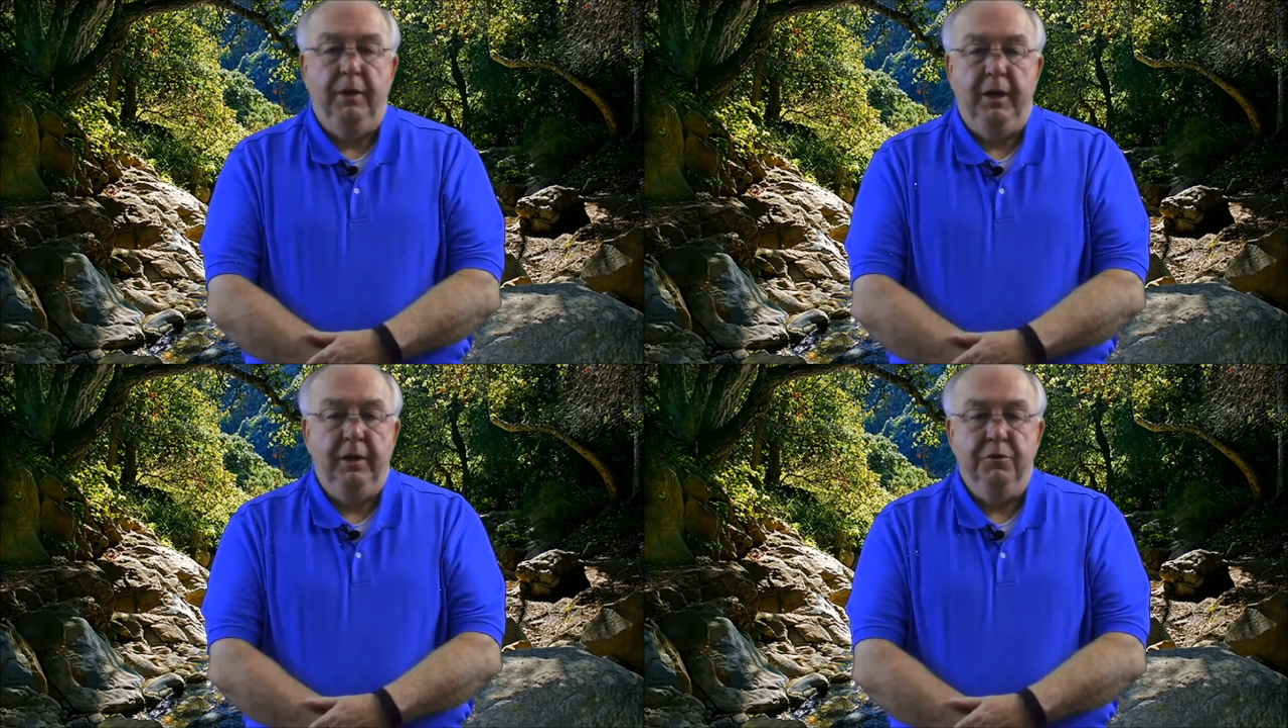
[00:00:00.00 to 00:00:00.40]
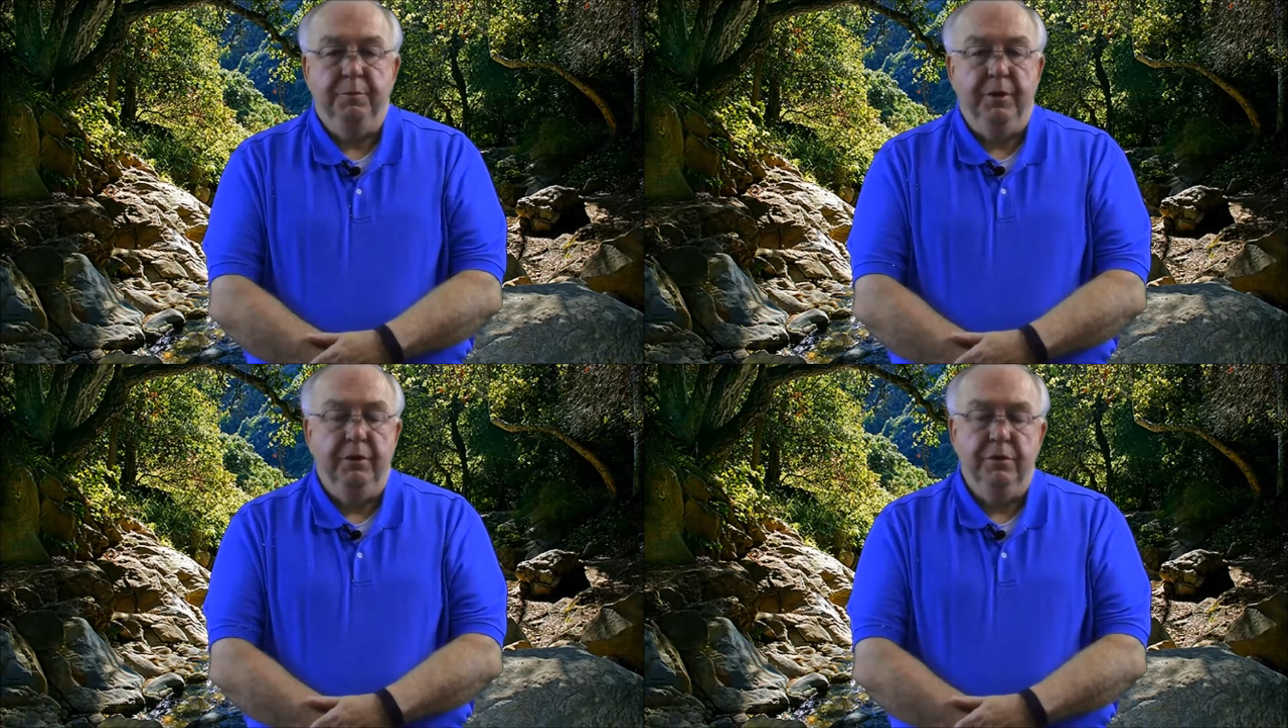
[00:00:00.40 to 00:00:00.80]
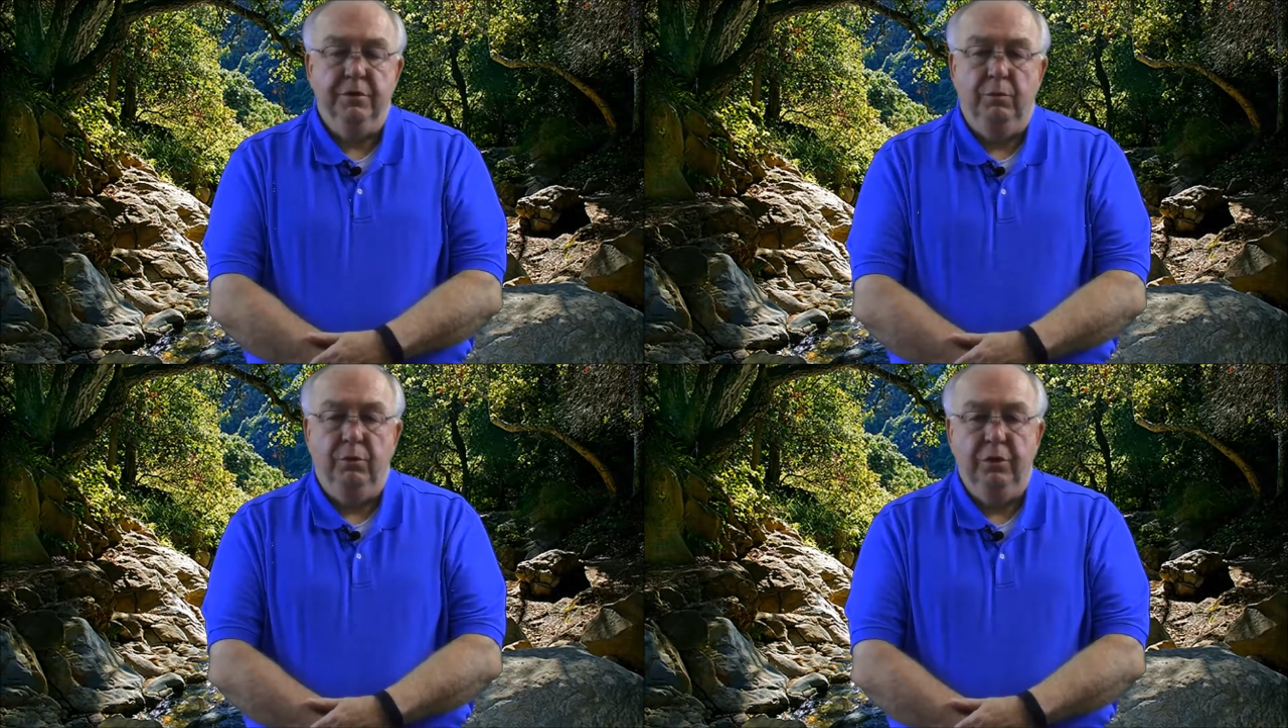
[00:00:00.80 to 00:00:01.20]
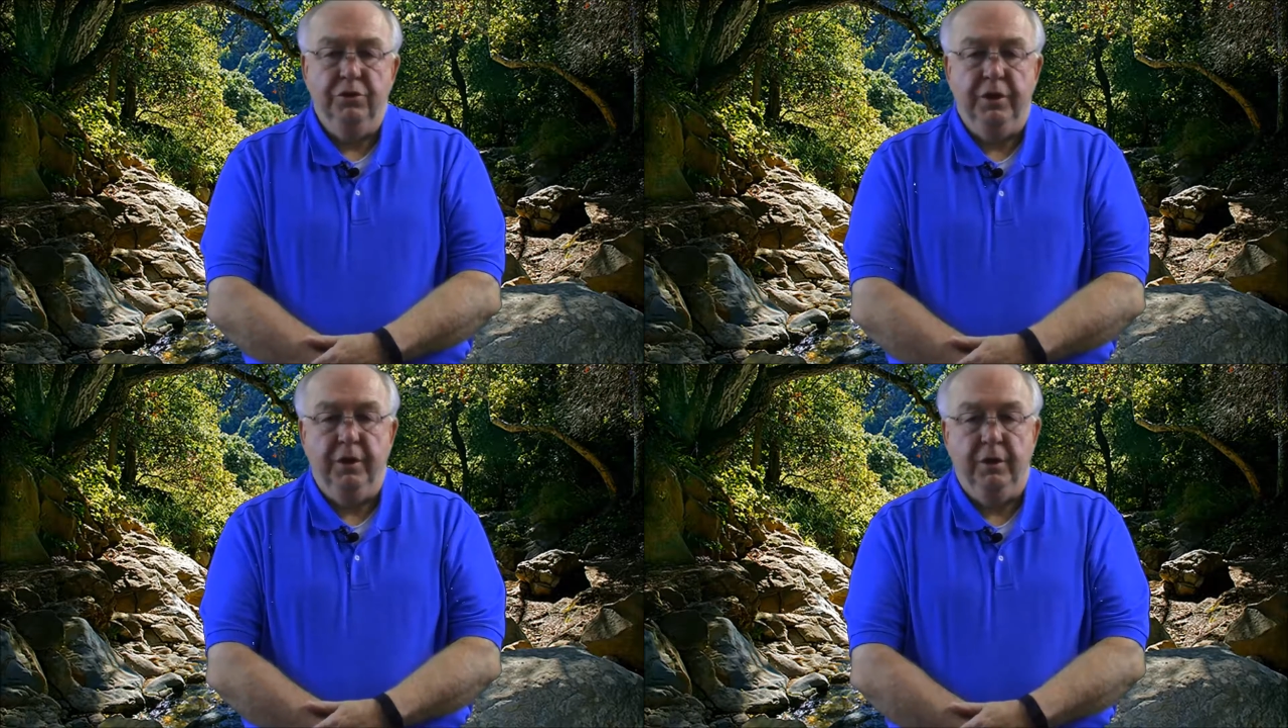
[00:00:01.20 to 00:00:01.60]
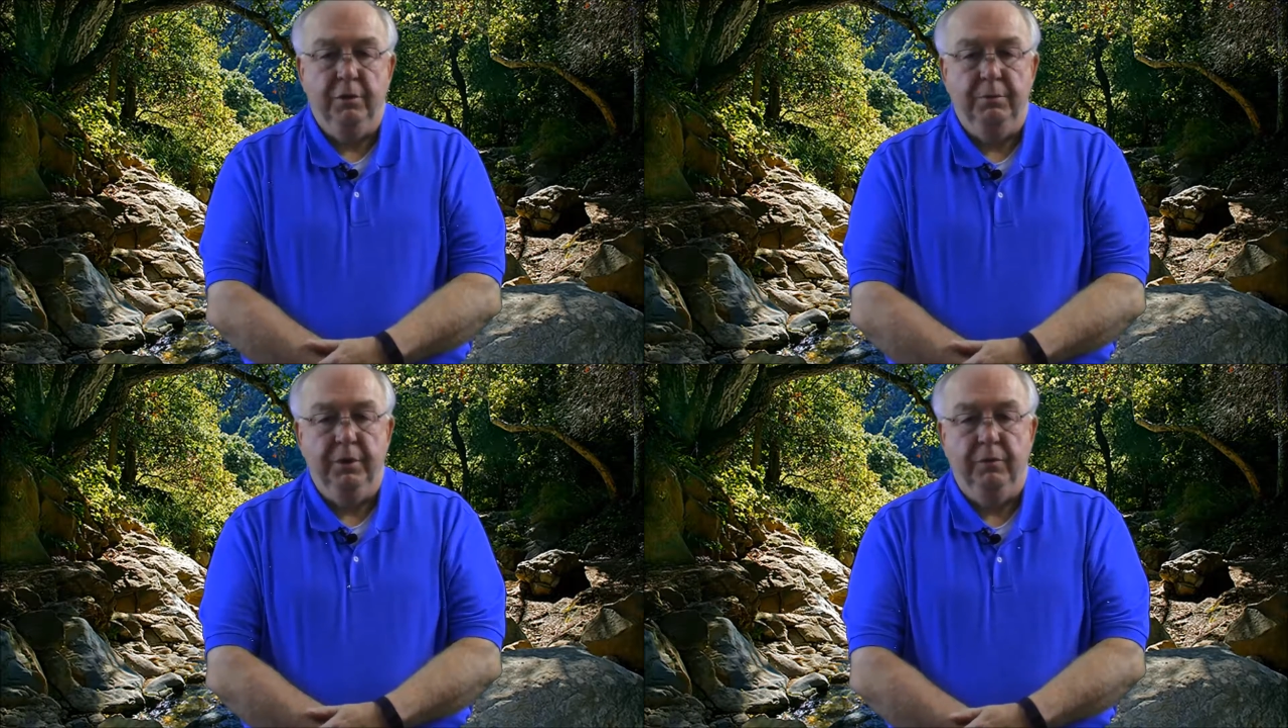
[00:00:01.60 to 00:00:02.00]
my experience and want to share a
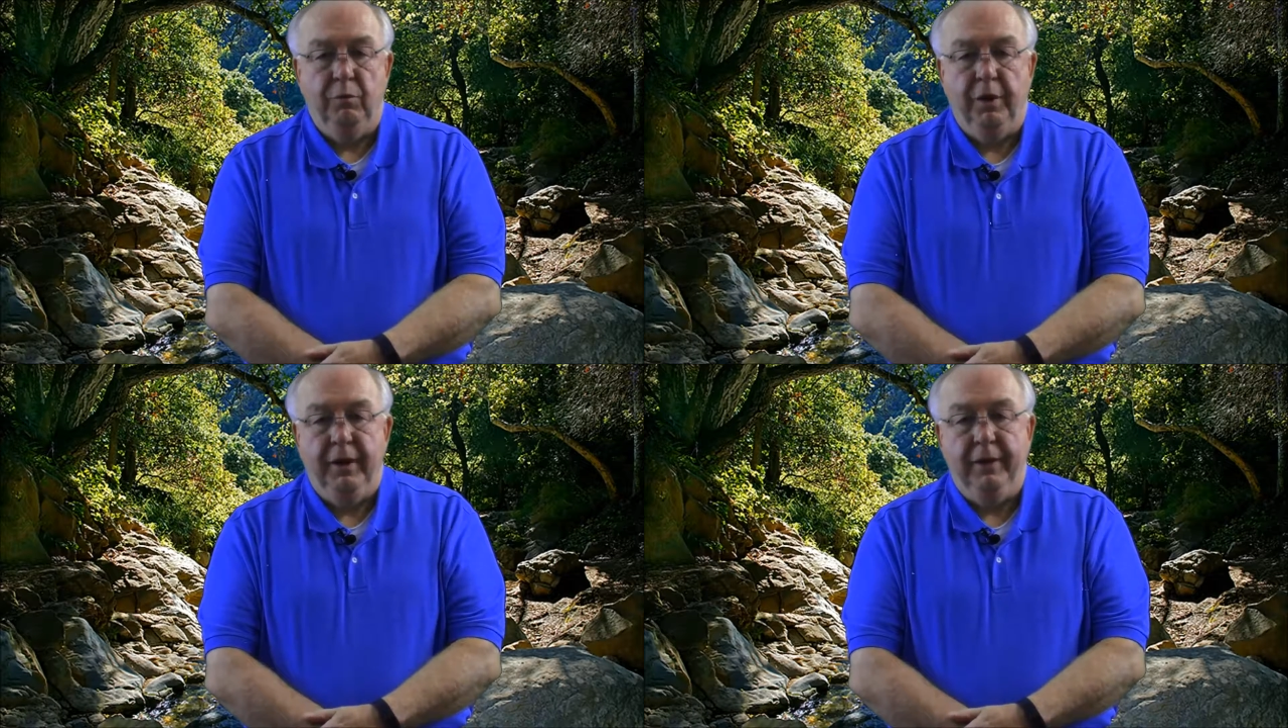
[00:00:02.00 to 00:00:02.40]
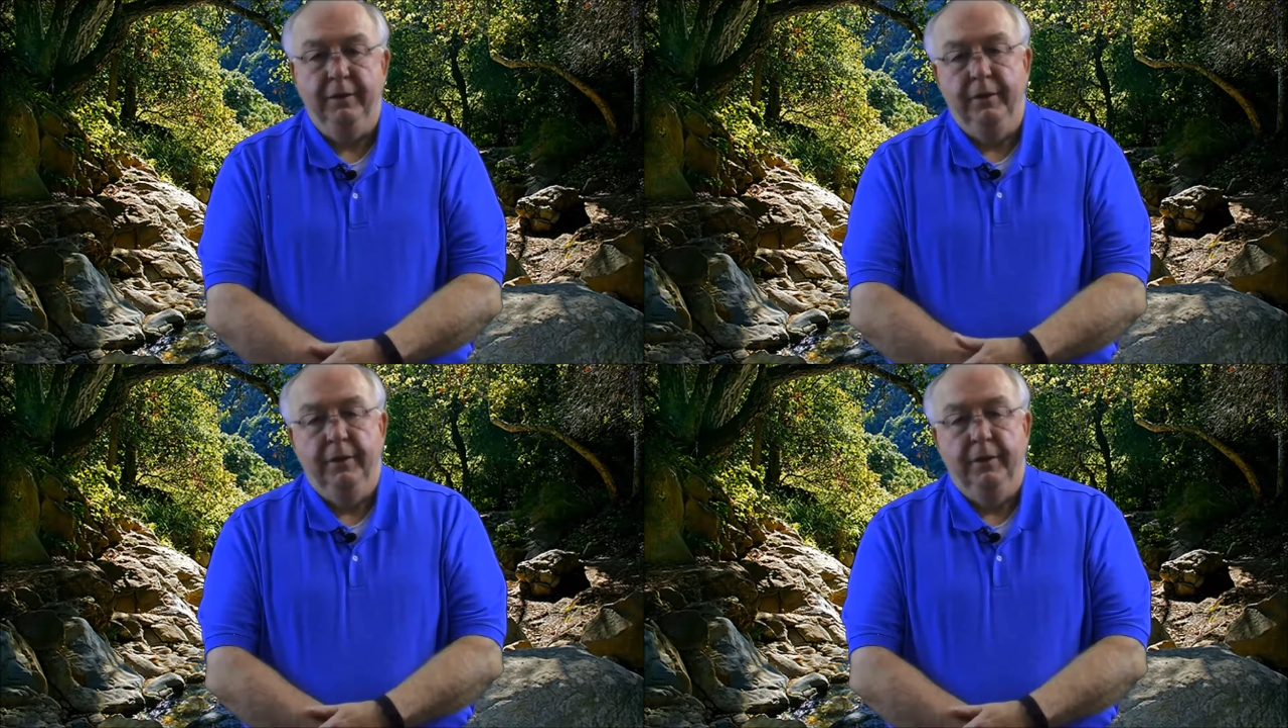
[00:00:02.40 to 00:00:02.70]
little bit of what I